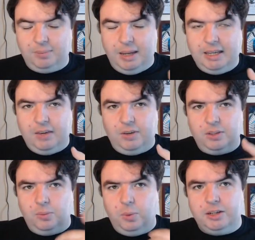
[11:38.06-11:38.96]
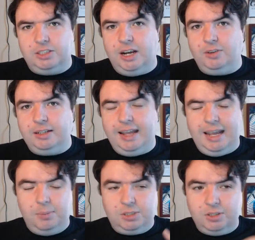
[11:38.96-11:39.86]
giving them weird-sounding
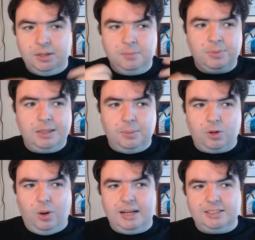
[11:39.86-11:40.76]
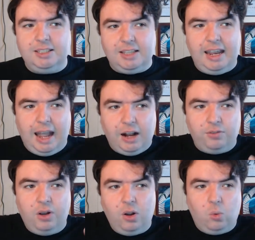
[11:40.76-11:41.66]
names and come across that they
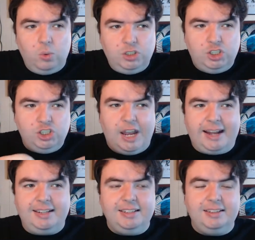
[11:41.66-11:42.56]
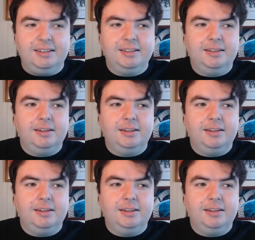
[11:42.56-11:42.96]
are rejected